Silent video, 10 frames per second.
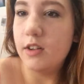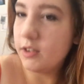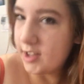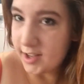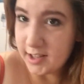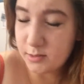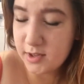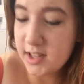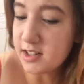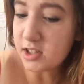Okay guys,
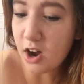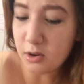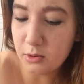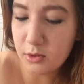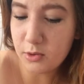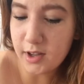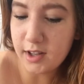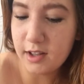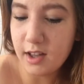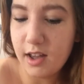we need to talk real quick.